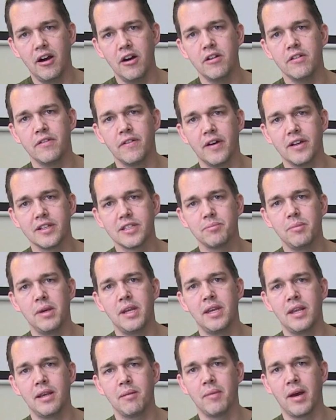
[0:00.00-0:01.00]
over
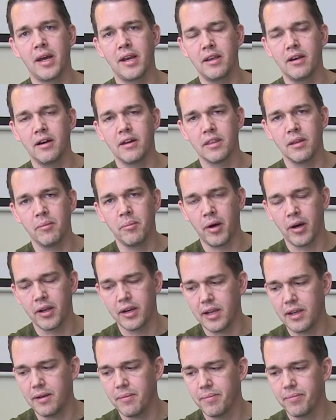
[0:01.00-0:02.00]
spending money on the
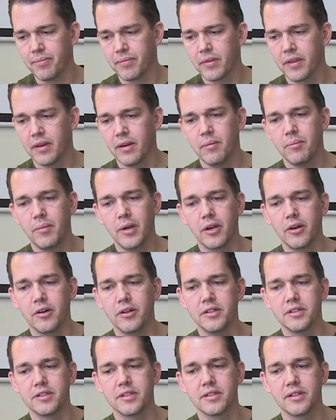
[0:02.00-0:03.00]
body.
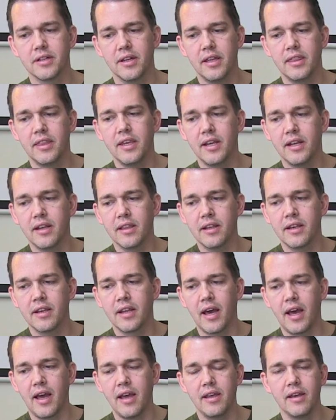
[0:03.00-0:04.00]
Because at the end of the
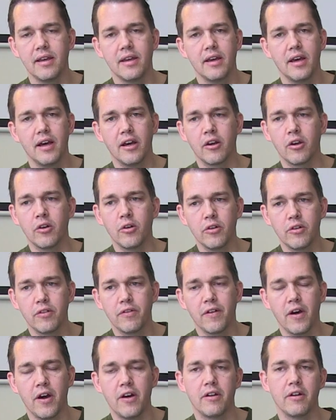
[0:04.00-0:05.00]
day, a good
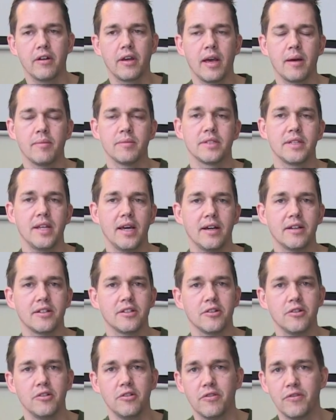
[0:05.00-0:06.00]
photo comes down
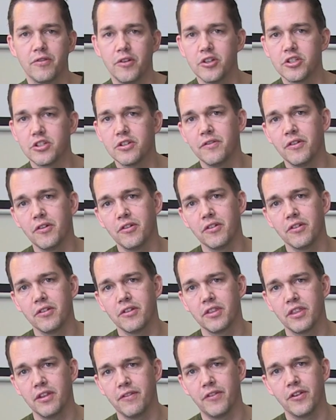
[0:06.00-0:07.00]
to, first of all,
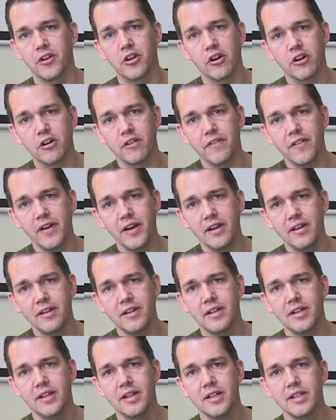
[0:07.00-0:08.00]
the photographer,
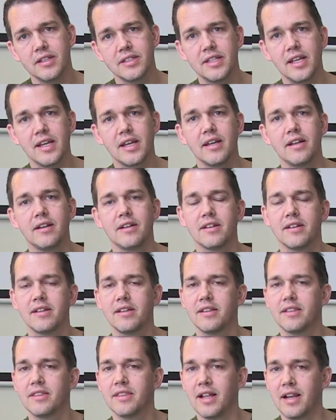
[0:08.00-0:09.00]
second,
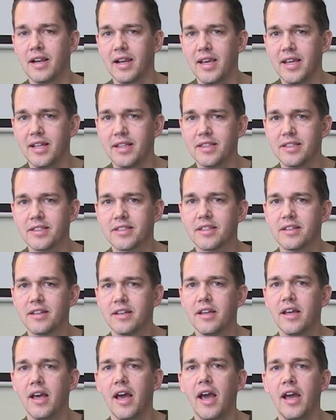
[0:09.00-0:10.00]
the lens,
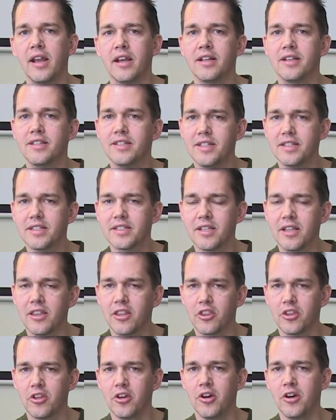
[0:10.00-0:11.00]
and a distant
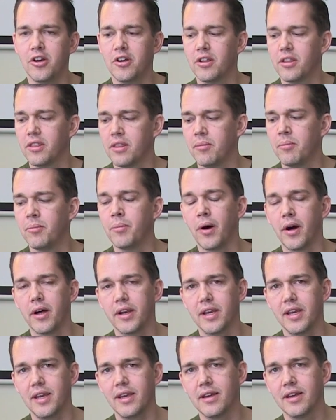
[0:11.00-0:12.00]
third, the
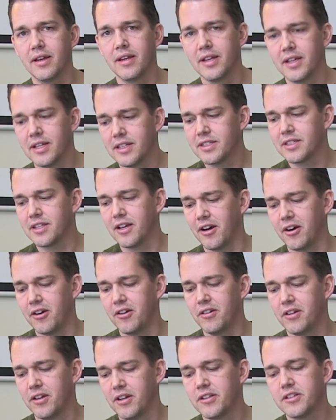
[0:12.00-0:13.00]
body.
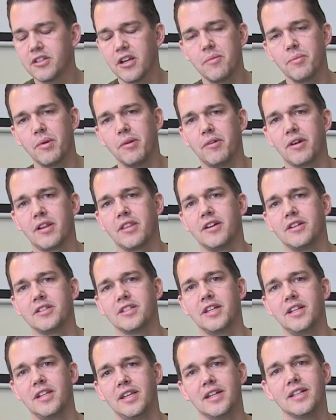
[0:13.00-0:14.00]
So don't be one of those
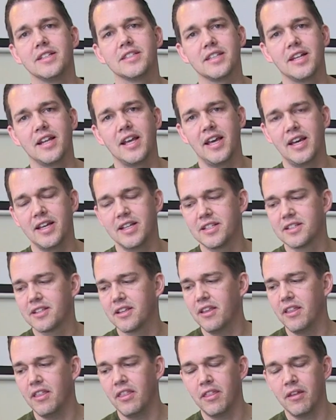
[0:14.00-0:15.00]
idiots that
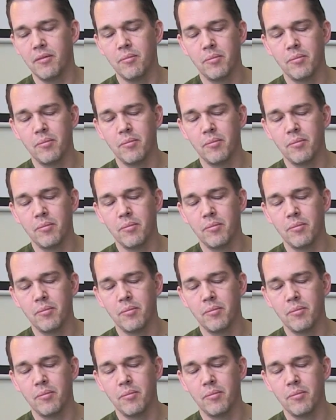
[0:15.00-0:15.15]
has the